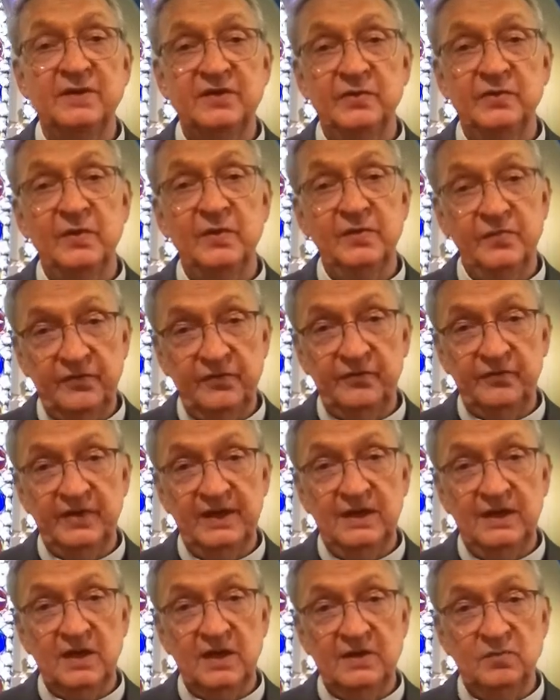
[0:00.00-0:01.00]
2, and
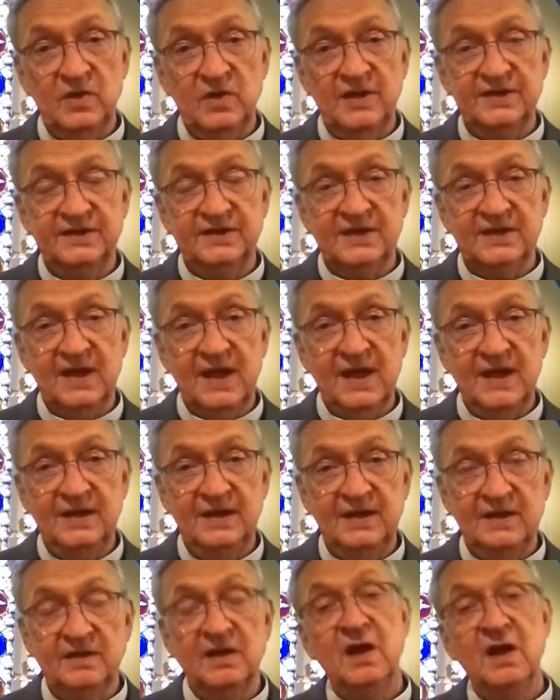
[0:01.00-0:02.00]
3 on one side
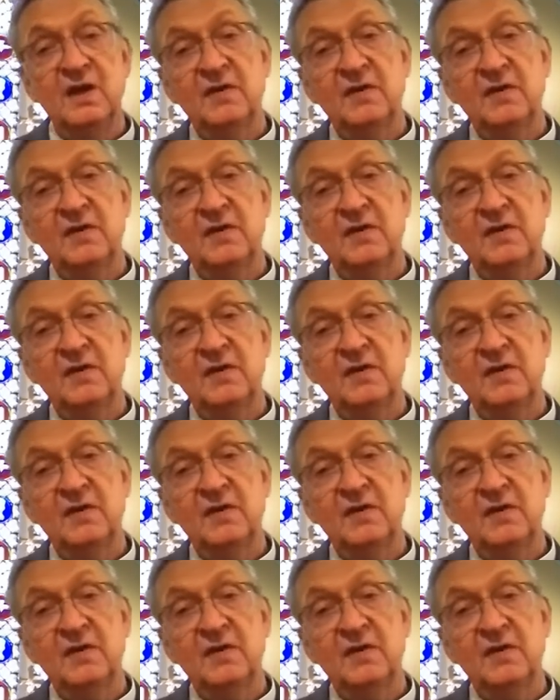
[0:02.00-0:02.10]
and